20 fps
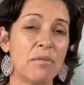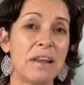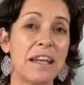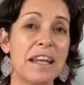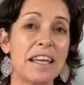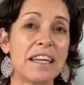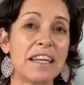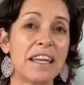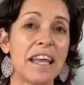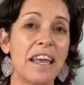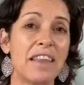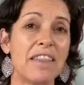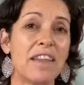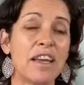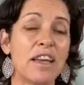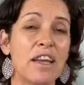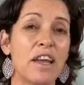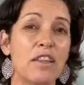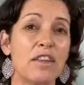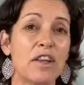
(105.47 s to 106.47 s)
link in
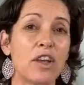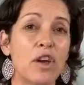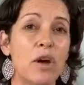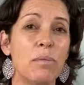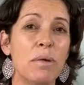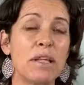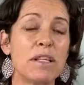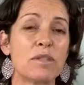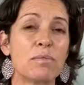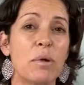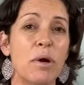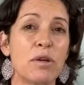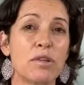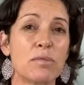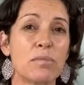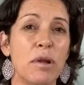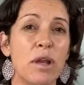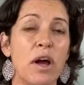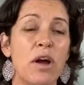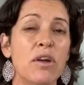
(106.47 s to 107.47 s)
the comments
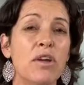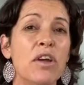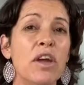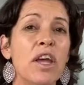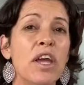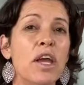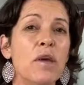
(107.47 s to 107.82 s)
box below,